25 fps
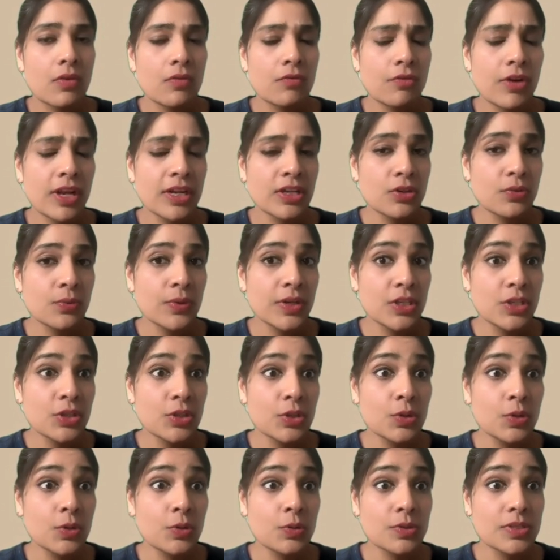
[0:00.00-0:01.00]
When do we
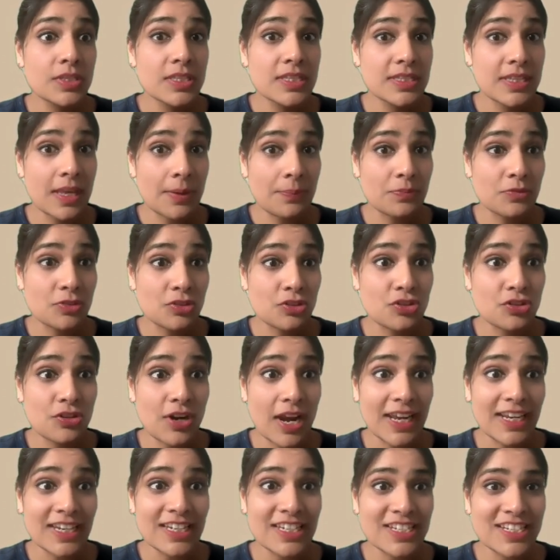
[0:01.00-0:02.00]
do
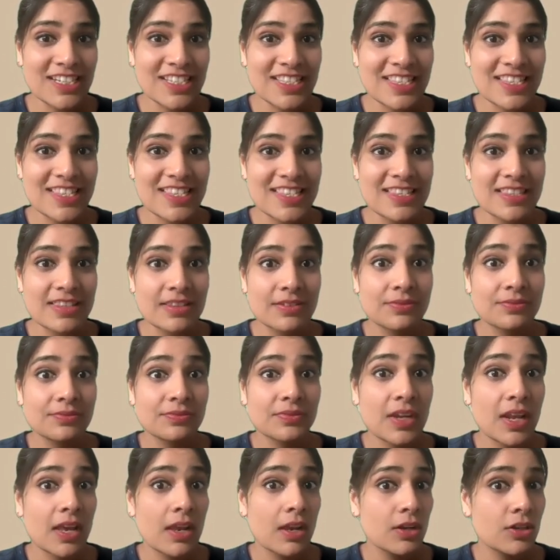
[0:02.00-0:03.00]
subtractions?
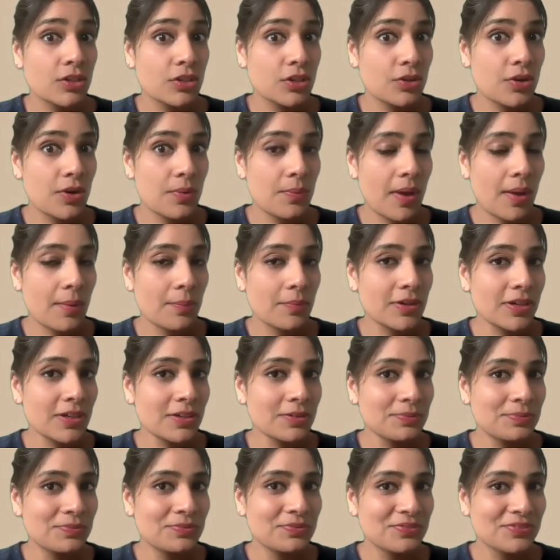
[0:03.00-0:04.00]
Do you
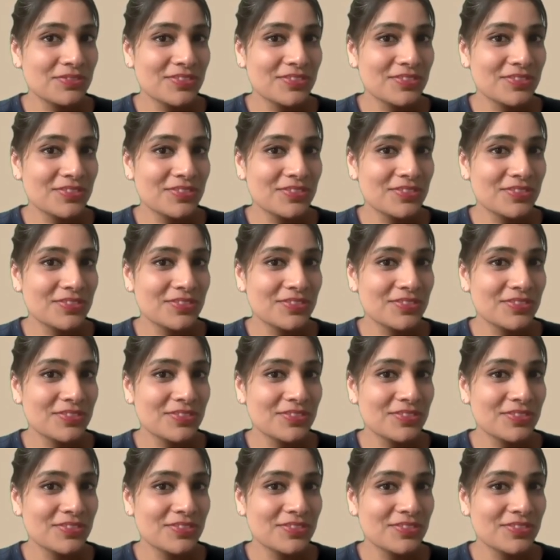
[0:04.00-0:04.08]
remember?